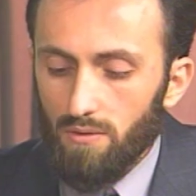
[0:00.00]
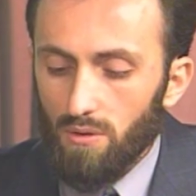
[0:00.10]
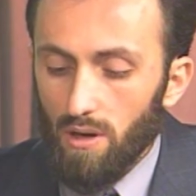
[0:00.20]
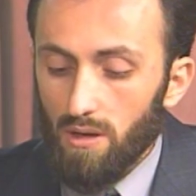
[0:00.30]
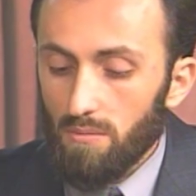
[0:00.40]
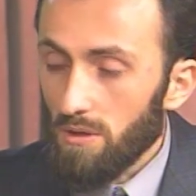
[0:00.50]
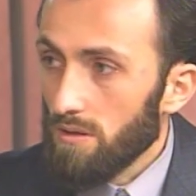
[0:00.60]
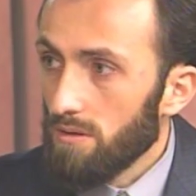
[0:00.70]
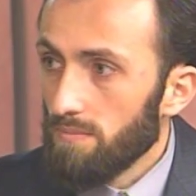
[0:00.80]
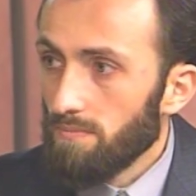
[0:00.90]
your
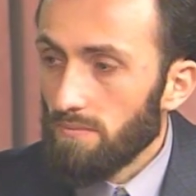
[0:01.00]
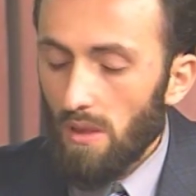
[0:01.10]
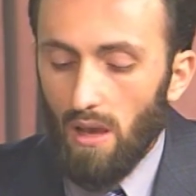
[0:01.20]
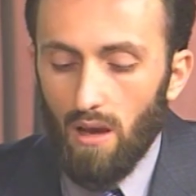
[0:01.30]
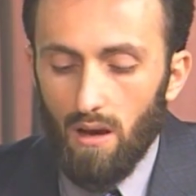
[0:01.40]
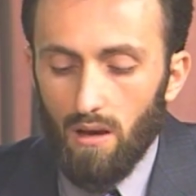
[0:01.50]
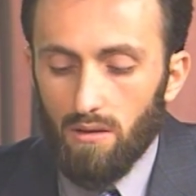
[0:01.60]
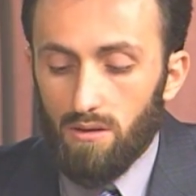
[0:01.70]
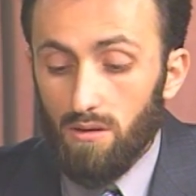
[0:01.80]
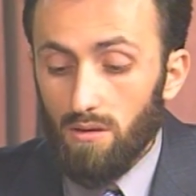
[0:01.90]
enemies.
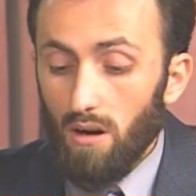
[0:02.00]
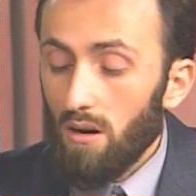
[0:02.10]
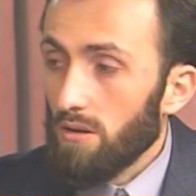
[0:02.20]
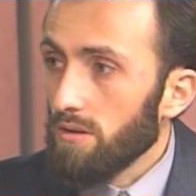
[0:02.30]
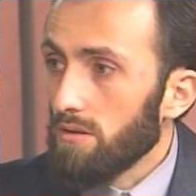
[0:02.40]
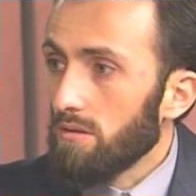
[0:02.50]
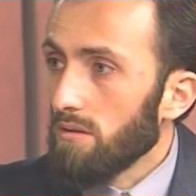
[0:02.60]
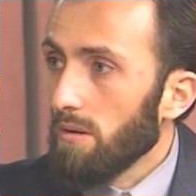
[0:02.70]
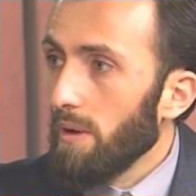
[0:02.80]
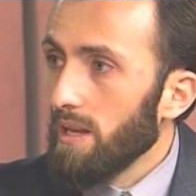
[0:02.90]
This is the hardest
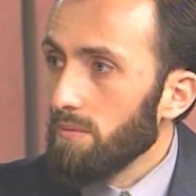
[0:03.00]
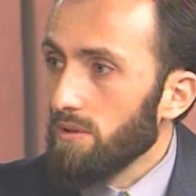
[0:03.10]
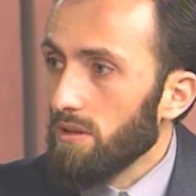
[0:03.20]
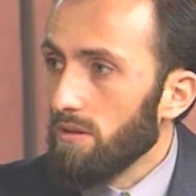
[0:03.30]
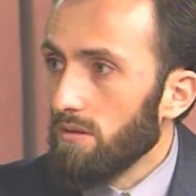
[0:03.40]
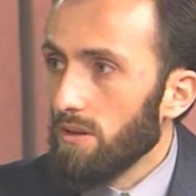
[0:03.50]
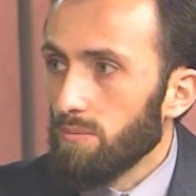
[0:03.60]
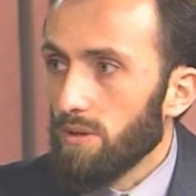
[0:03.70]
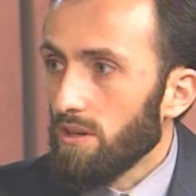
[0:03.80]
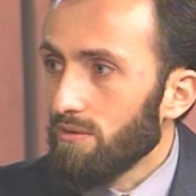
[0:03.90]
commandment that has
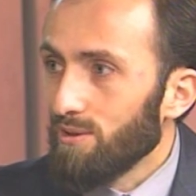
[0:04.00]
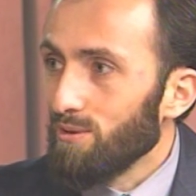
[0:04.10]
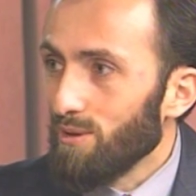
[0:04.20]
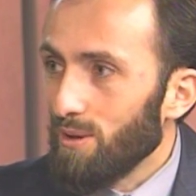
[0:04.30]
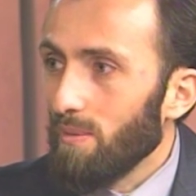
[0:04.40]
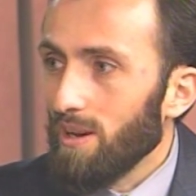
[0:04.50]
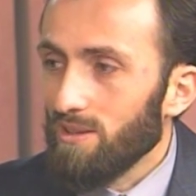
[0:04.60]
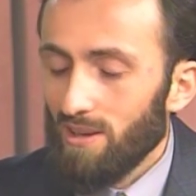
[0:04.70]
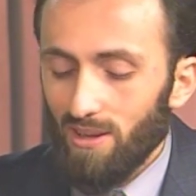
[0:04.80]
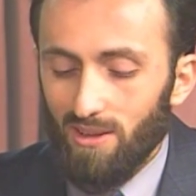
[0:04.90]
been given to the
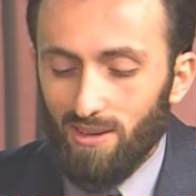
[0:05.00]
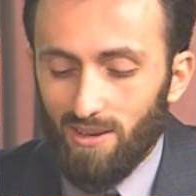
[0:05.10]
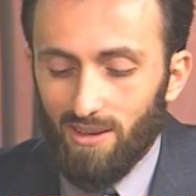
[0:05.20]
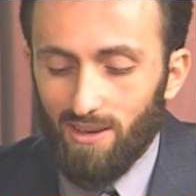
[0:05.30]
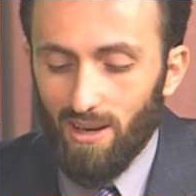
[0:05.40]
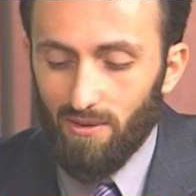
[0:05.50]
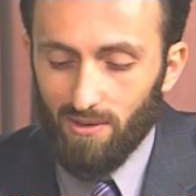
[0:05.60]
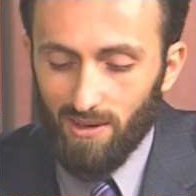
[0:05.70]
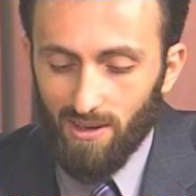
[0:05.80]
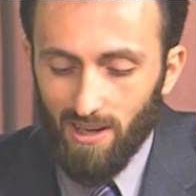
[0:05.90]
humanity, I think,
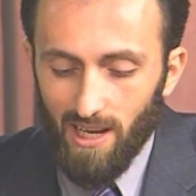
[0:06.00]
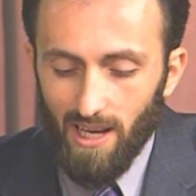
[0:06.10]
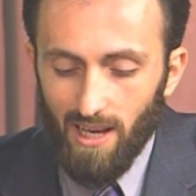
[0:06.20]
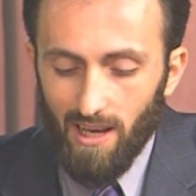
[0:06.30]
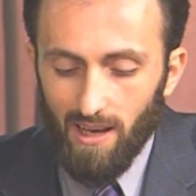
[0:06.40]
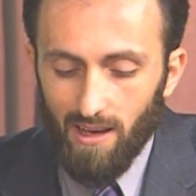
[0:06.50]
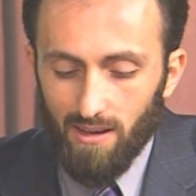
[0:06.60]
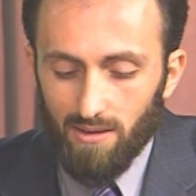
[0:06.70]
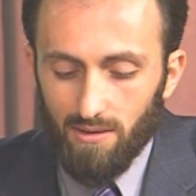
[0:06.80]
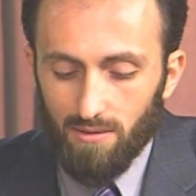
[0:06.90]
ever.
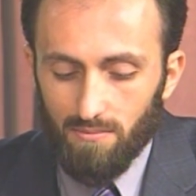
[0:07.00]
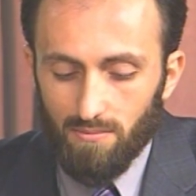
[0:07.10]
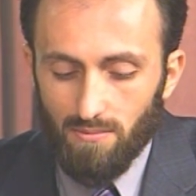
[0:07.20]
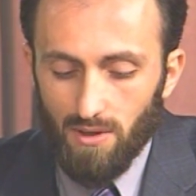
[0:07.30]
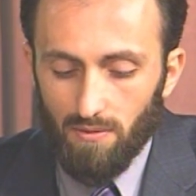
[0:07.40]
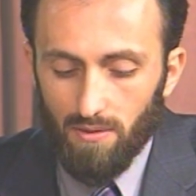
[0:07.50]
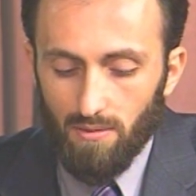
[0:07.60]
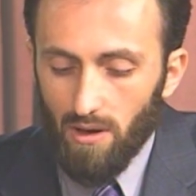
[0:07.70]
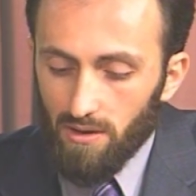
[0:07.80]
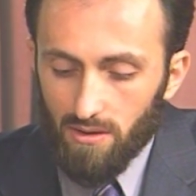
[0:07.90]
And even
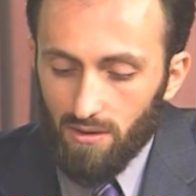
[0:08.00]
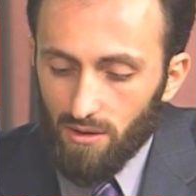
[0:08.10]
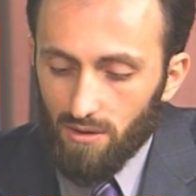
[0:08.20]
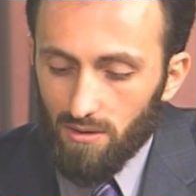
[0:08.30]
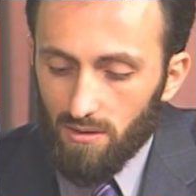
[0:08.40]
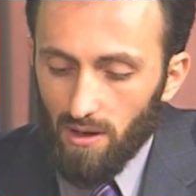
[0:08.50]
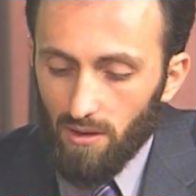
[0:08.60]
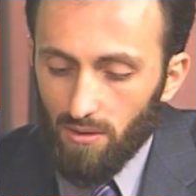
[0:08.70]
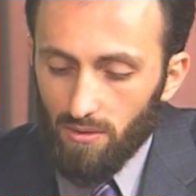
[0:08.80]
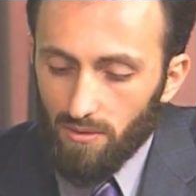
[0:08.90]
us Christians, I
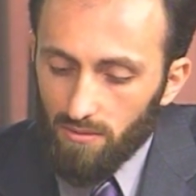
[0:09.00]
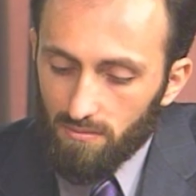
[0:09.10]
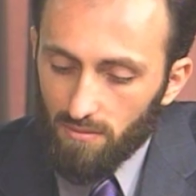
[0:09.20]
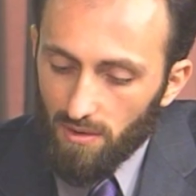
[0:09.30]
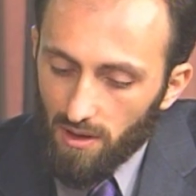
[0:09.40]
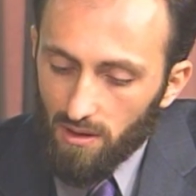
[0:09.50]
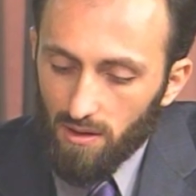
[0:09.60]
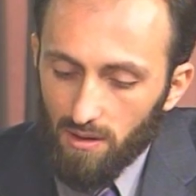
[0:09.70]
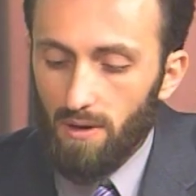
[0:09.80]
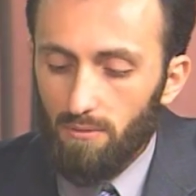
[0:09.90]
don't
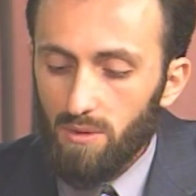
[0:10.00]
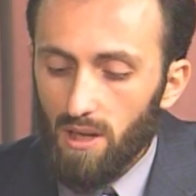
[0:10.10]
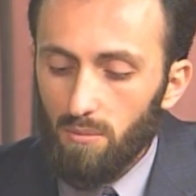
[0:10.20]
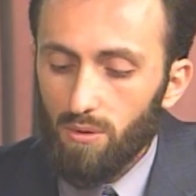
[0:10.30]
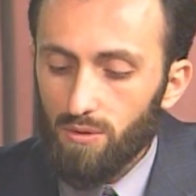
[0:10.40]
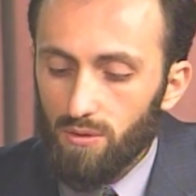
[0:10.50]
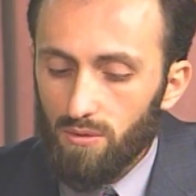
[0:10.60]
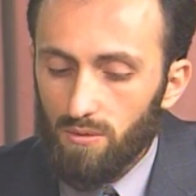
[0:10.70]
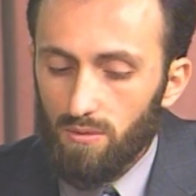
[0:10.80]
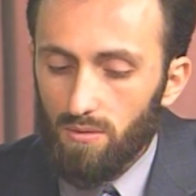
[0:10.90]
think, have been able
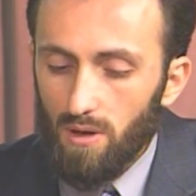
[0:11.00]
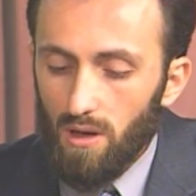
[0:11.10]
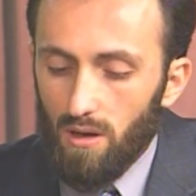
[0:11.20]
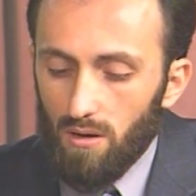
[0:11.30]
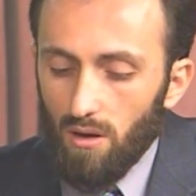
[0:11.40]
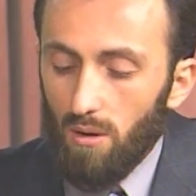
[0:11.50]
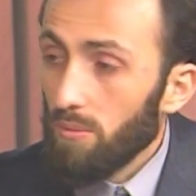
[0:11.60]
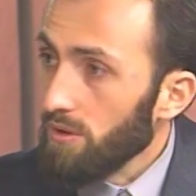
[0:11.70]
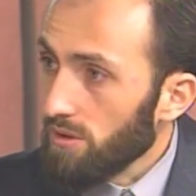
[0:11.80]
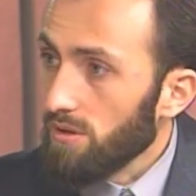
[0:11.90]
to
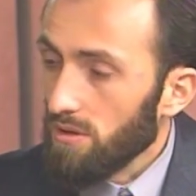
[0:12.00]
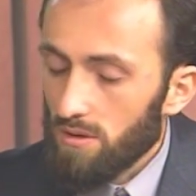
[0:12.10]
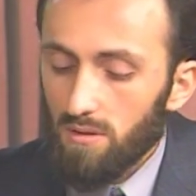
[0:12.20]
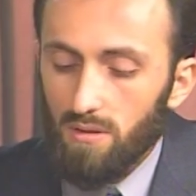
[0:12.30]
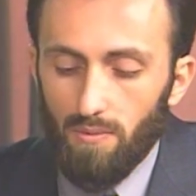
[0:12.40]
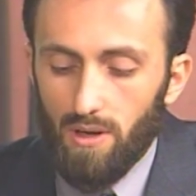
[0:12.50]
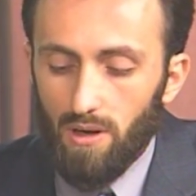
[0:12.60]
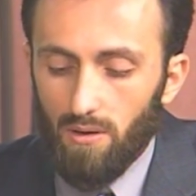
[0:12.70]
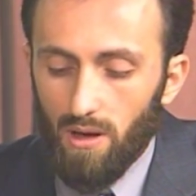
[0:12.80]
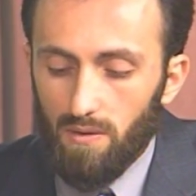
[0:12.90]
accomplish this in
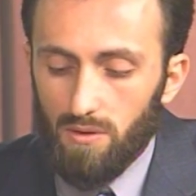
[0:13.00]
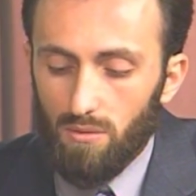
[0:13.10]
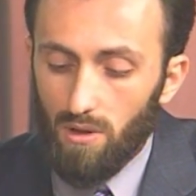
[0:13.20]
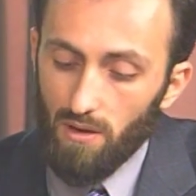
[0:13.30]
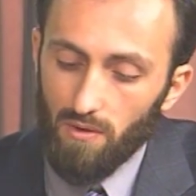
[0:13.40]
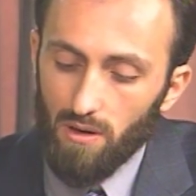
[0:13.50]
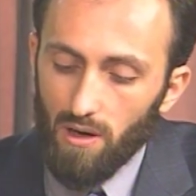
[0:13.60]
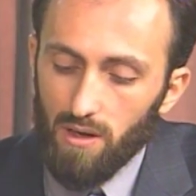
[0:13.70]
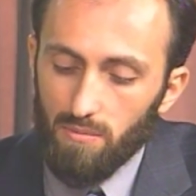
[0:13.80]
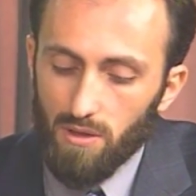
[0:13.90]
our lives, to love our
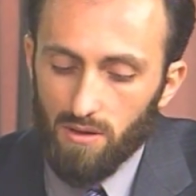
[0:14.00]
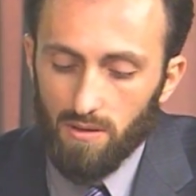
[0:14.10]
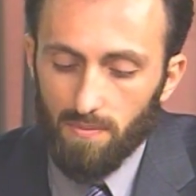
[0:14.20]
enemies.